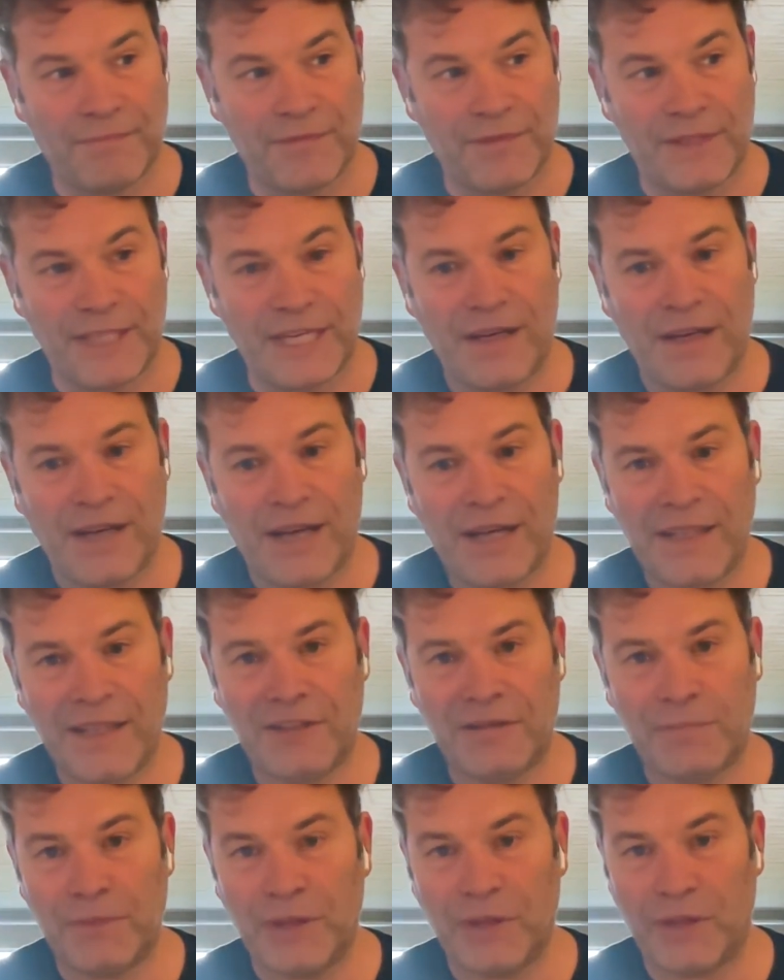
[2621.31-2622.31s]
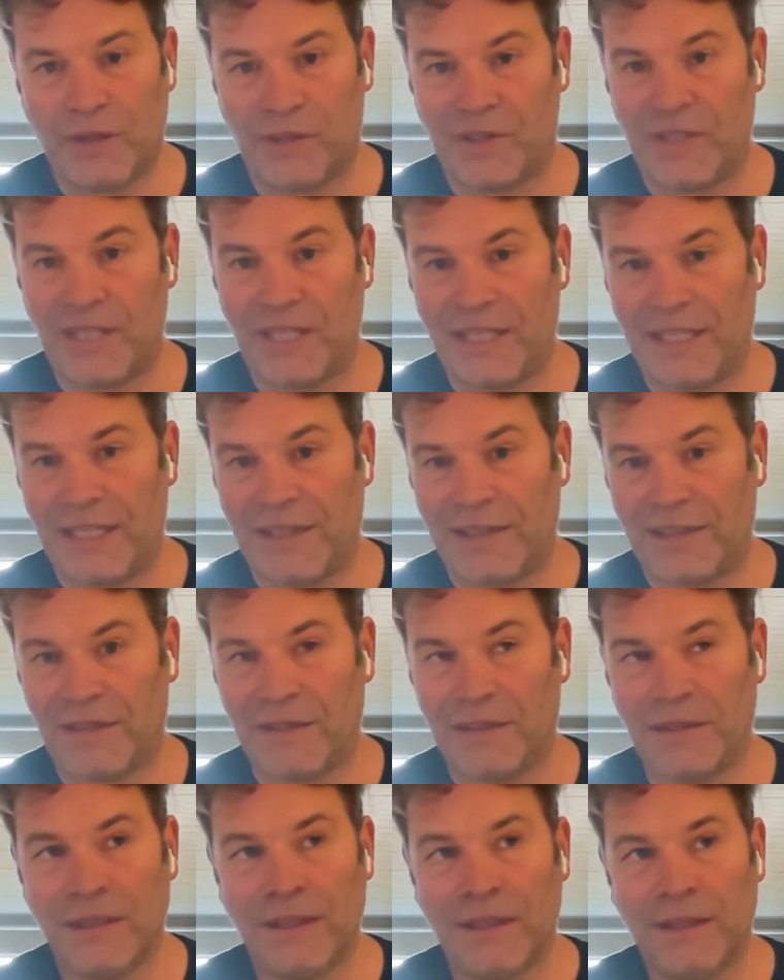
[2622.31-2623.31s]
They like it because they get
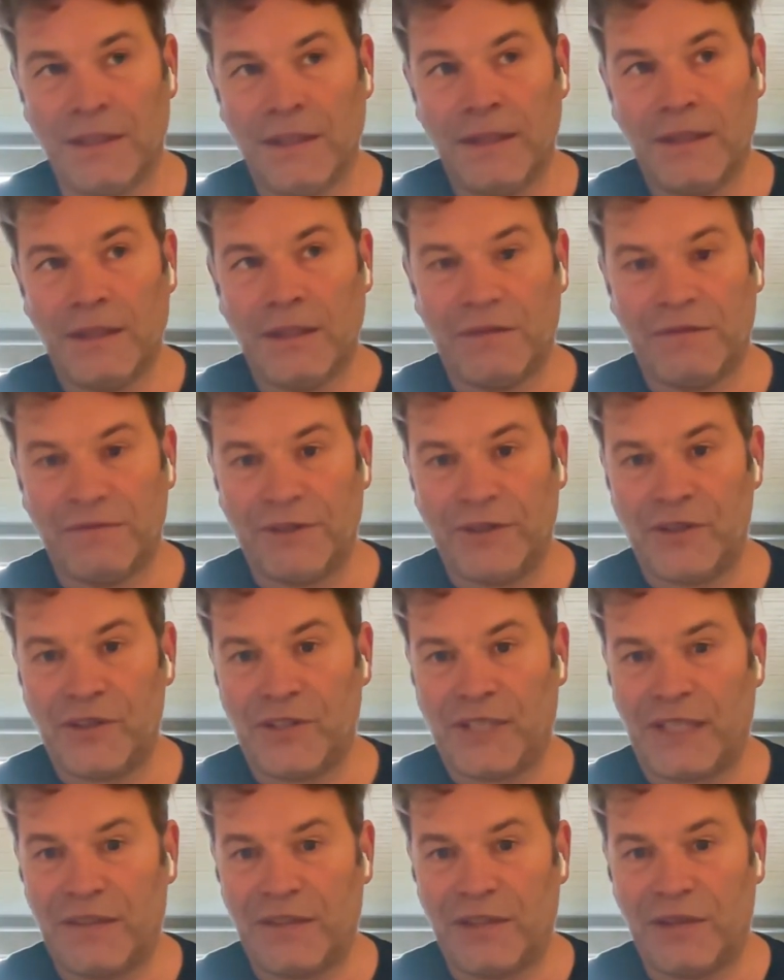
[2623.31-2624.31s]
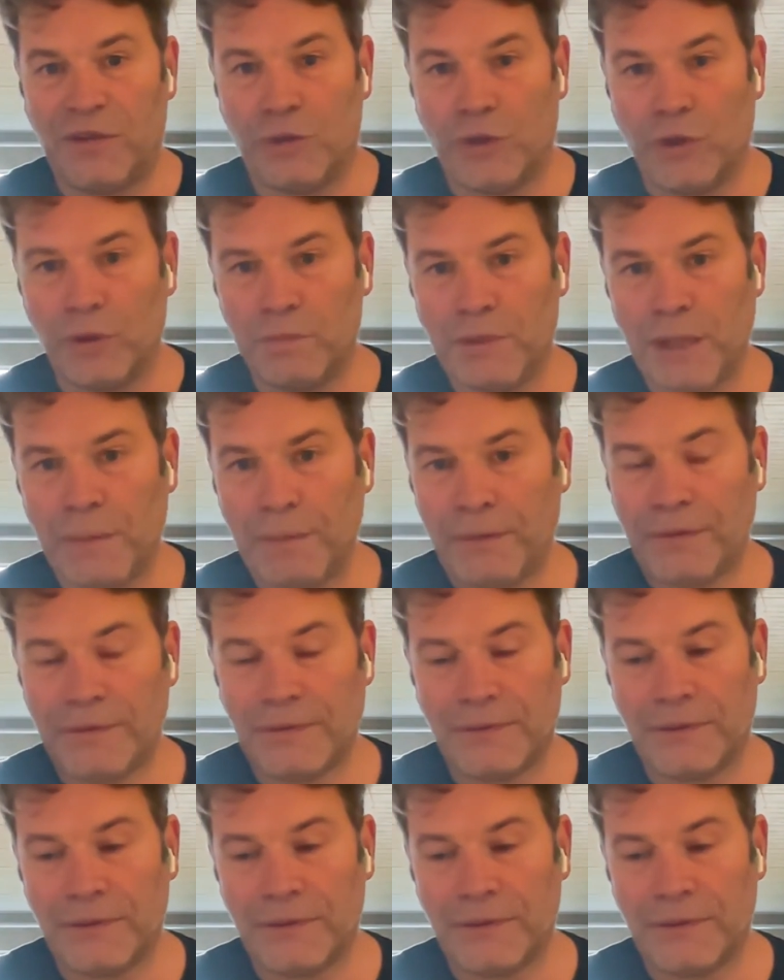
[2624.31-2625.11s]
a first hand in the roadmap.